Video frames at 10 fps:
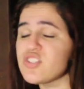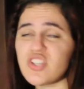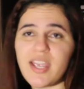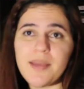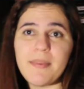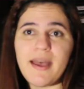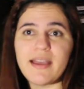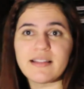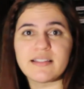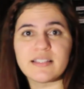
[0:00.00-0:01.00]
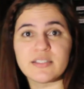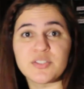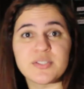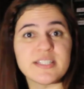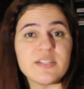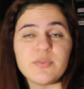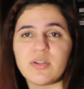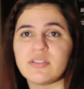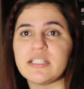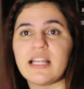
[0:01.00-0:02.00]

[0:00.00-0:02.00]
Jay back, to see Ronnie.